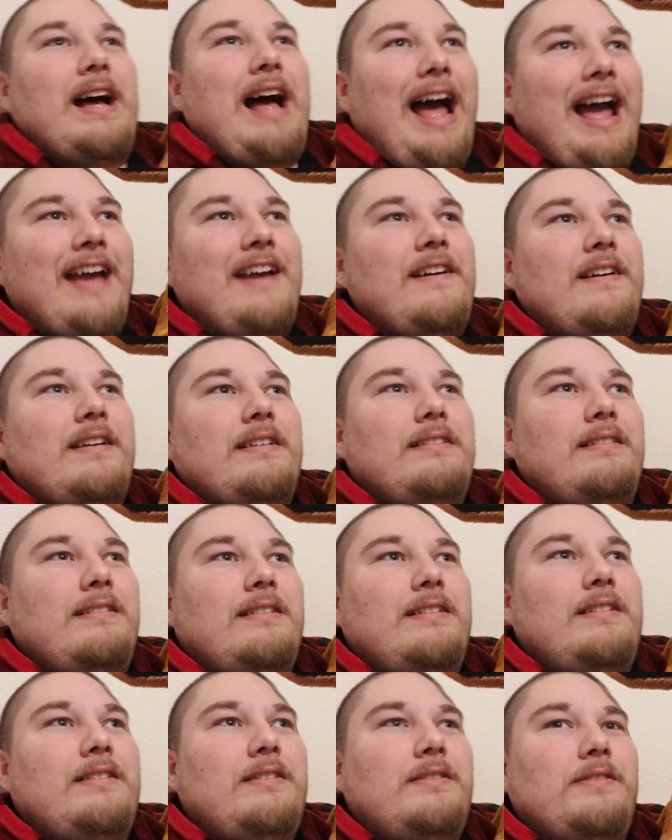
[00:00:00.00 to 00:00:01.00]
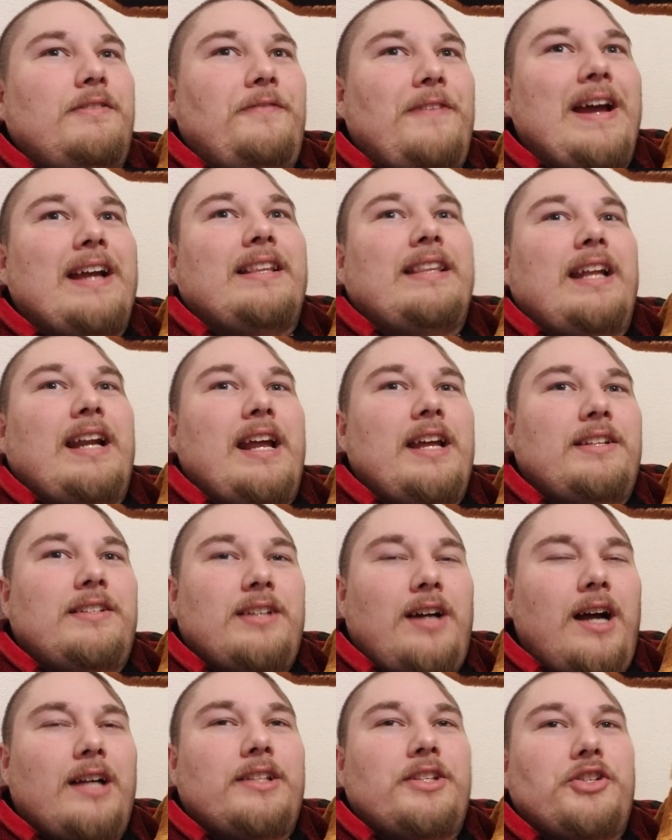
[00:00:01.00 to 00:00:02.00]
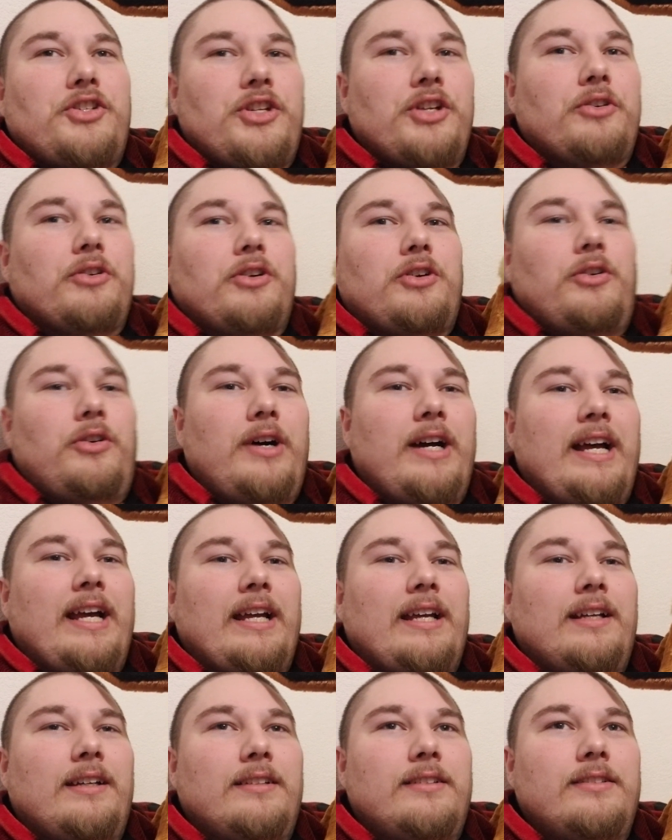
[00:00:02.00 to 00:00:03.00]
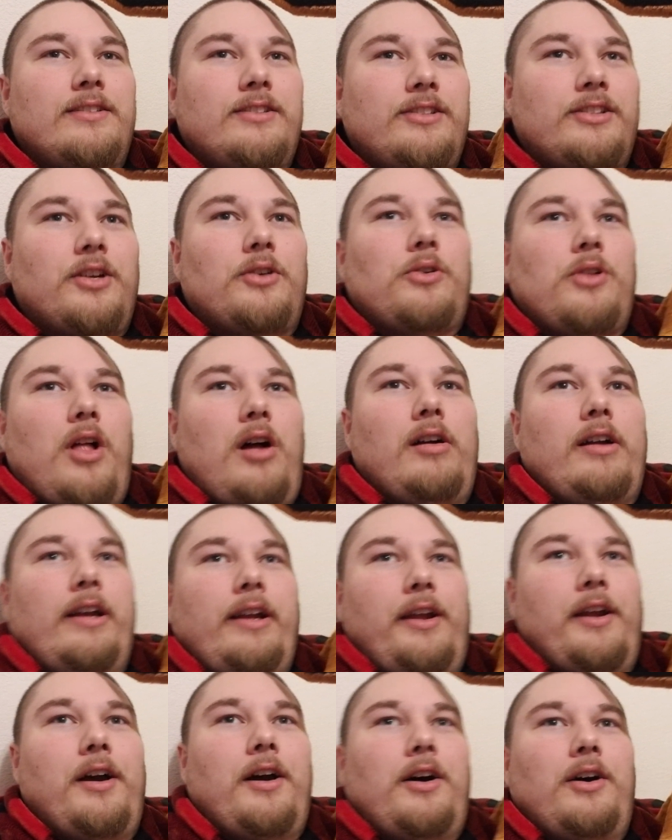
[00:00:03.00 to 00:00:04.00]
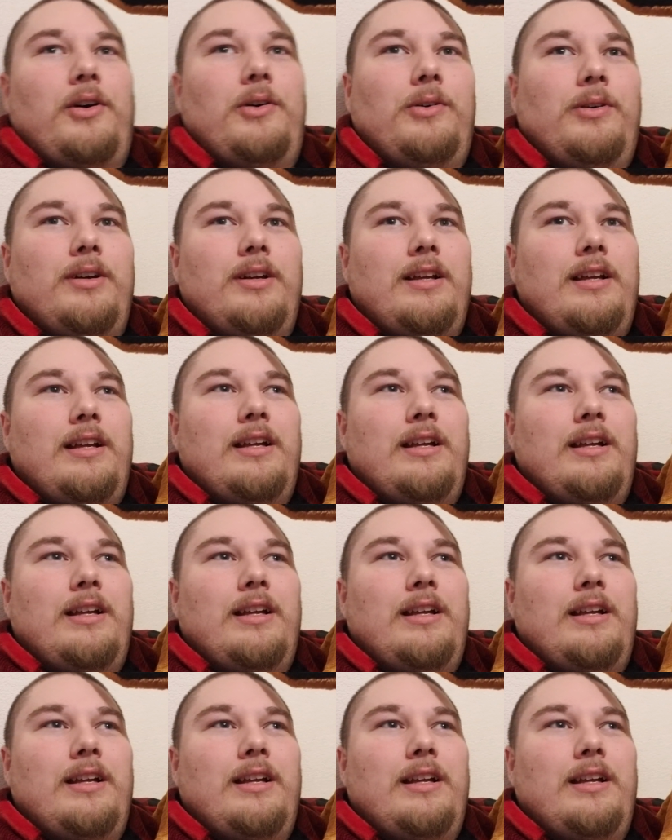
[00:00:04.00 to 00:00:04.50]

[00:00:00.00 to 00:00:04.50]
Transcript: the fact that I talked to Shirokoi so long ago,